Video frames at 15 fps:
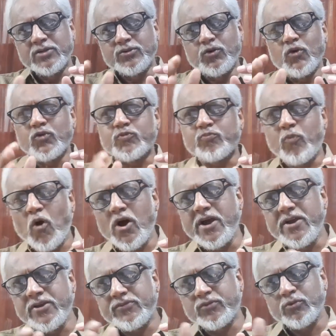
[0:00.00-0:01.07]
those
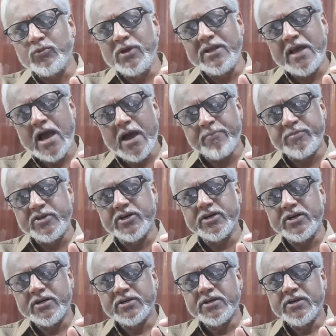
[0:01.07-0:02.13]
points will appear
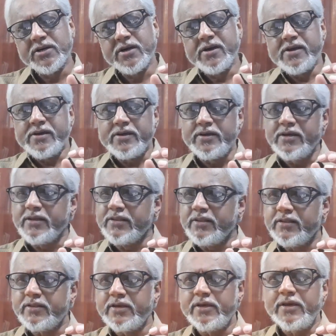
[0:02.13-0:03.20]
in
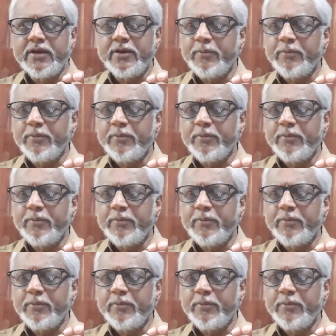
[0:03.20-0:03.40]
the